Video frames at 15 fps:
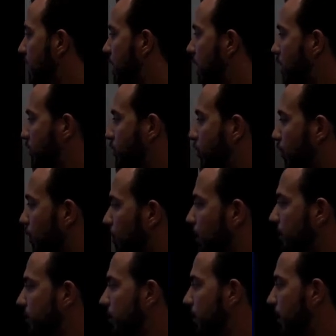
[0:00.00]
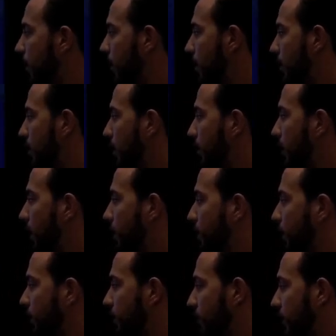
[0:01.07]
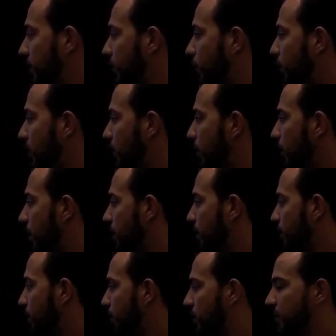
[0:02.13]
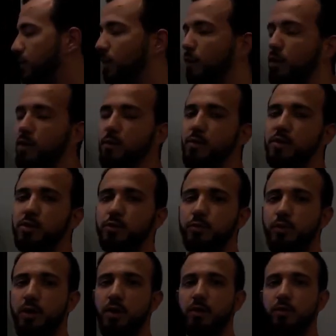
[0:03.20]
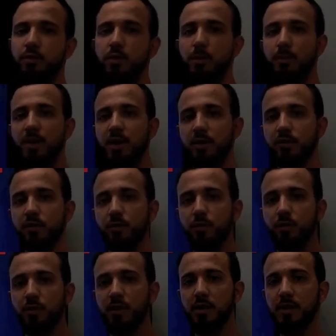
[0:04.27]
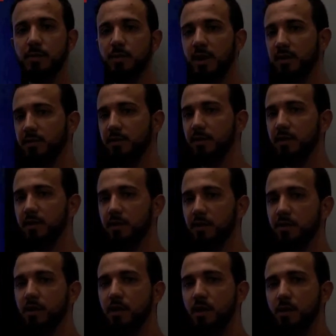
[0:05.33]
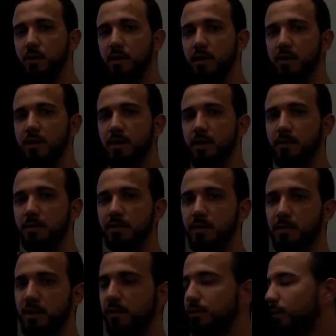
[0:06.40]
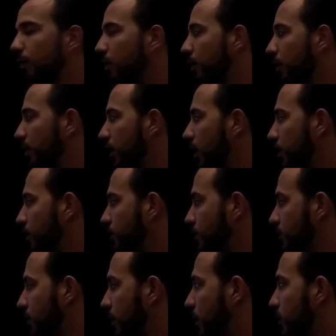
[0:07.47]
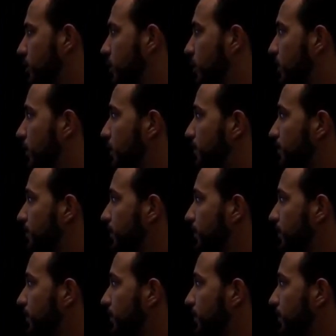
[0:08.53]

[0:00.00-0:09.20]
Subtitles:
Our total was about $1321.44, which compared to the Boston Gear one, it's about $400 cheaper.